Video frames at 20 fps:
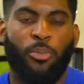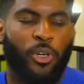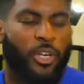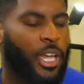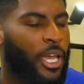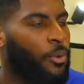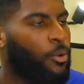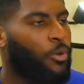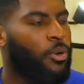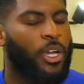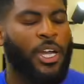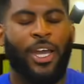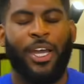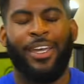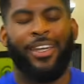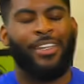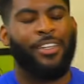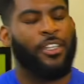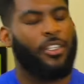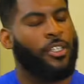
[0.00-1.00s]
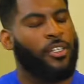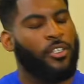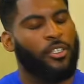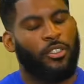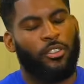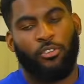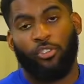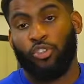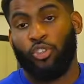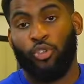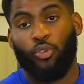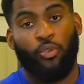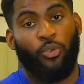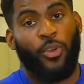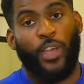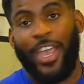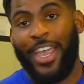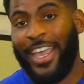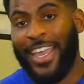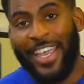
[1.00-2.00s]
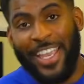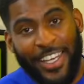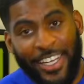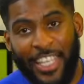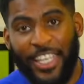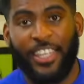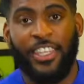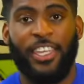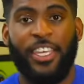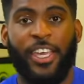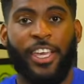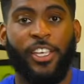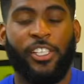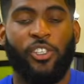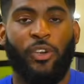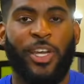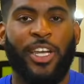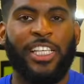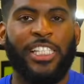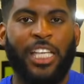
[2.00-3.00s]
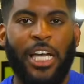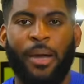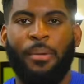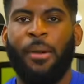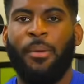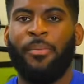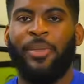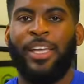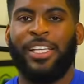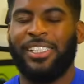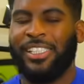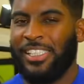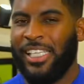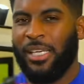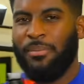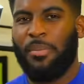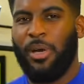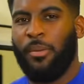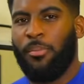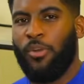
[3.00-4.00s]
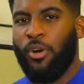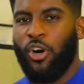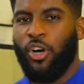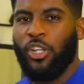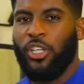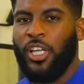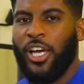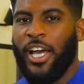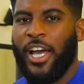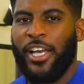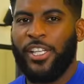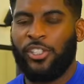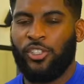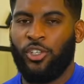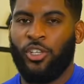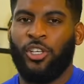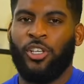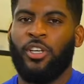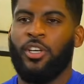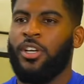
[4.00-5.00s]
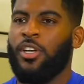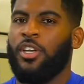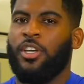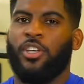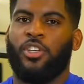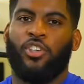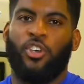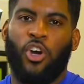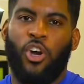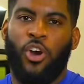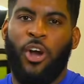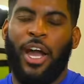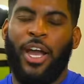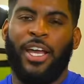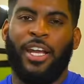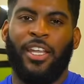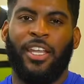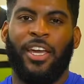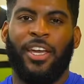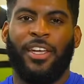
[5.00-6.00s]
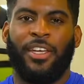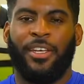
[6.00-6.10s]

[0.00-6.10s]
They will cut through anything. So anytime I'm like setting my ball lines, or you know, I gotta like